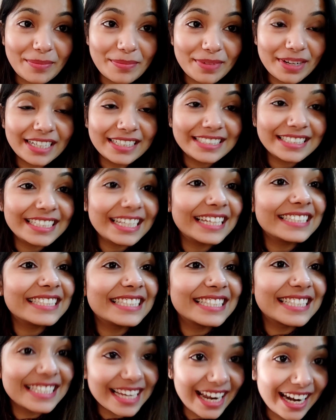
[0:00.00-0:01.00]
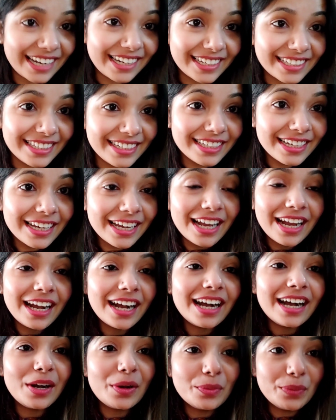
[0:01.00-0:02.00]
let's get started.
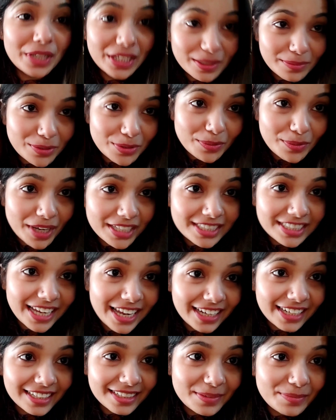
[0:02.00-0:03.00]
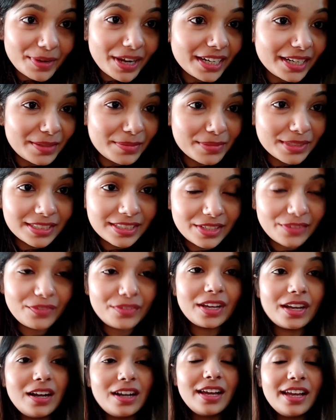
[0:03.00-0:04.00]
Welcome to my channel. My name is
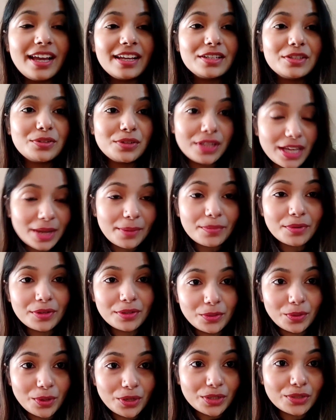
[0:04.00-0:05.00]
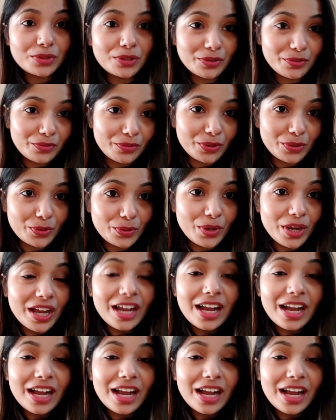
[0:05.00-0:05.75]
Divya, and today I'm going to review